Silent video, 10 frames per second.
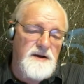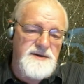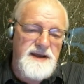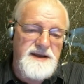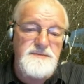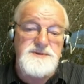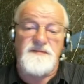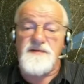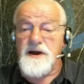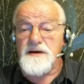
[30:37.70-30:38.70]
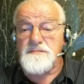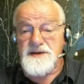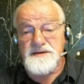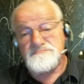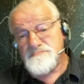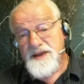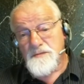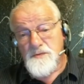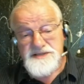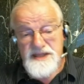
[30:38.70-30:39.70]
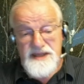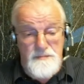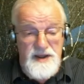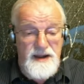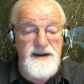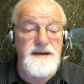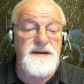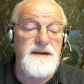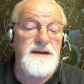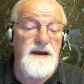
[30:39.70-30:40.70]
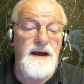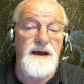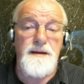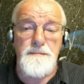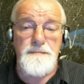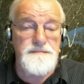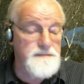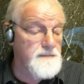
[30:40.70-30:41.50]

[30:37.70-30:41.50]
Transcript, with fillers: okay, he was fired, but it wasn't that bad. Um,